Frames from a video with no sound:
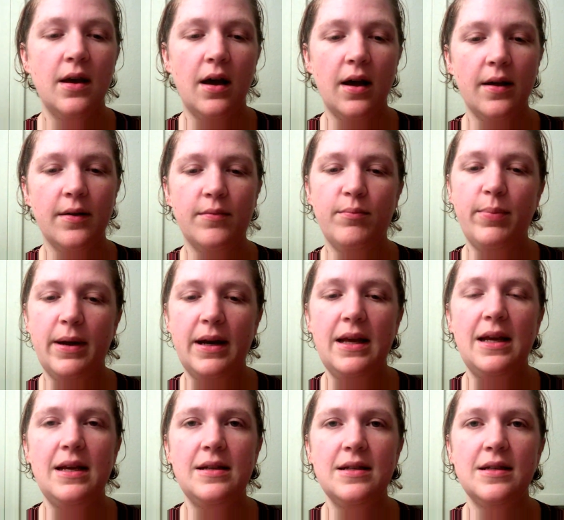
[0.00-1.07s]
But
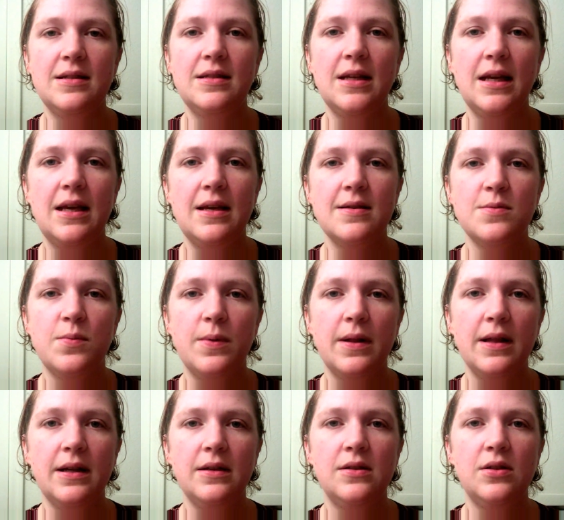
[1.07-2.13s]
he did say he's
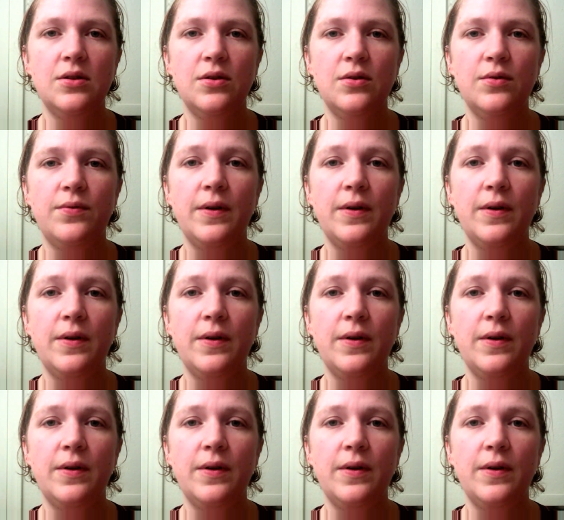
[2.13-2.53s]
willing to